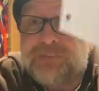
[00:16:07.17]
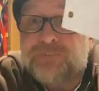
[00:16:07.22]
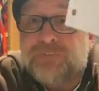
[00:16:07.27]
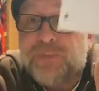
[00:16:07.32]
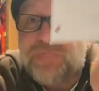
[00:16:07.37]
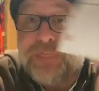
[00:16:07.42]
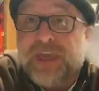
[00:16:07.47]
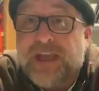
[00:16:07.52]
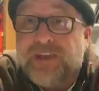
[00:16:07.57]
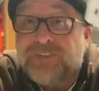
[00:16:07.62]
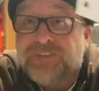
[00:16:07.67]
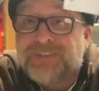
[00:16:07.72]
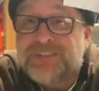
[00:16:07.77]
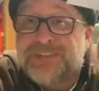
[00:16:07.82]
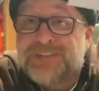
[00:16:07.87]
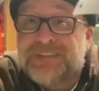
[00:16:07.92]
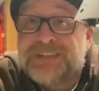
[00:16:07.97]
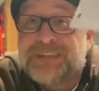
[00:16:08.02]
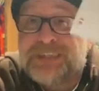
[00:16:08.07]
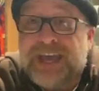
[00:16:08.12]
for
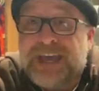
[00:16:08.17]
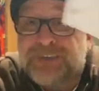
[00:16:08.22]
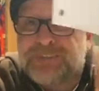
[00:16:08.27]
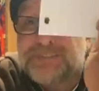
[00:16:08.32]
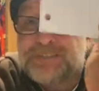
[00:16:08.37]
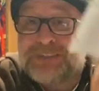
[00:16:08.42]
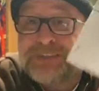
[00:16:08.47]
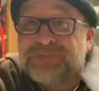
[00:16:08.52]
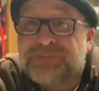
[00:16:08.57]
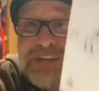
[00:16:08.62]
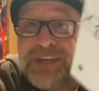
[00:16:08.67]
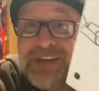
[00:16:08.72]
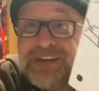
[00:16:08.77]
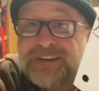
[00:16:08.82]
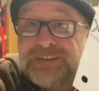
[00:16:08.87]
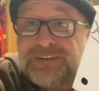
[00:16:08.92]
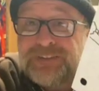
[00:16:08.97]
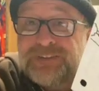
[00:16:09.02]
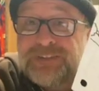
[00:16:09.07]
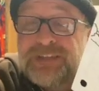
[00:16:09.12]
thousands and thousands of
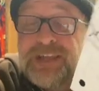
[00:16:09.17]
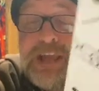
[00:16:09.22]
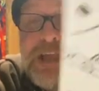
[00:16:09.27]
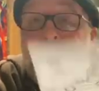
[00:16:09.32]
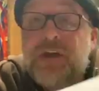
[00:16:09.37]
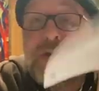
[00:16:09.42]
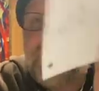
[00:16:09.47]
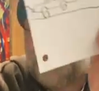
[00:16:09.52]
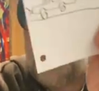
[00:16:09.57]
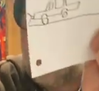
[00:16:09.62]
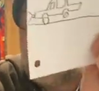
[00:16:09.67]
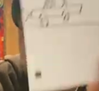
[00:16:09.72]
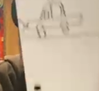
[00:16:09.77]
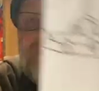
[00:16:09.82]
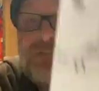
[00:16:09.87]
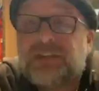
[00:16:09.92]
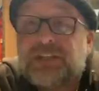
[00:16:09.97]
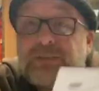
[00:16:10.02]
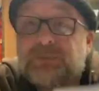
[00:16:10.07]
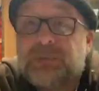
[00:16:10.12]
years. We've
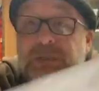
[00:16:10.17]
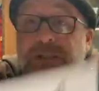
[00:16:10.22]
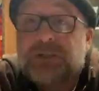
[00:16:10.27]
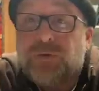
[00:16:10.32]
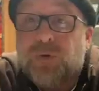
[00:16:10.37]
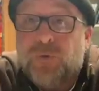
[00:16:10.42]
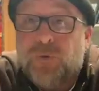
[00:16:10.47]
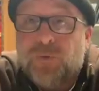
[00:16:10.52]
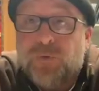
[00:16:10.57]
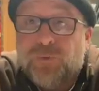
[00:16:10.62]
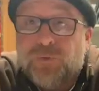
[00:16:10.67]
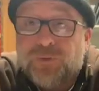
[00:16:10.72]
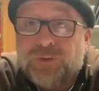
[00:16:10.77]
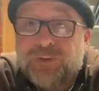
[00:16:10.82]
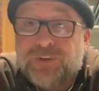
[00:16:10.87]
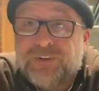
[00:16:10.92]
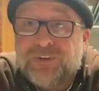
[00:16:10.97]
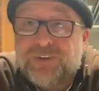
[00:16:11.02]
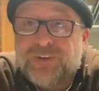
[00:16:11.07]
just been told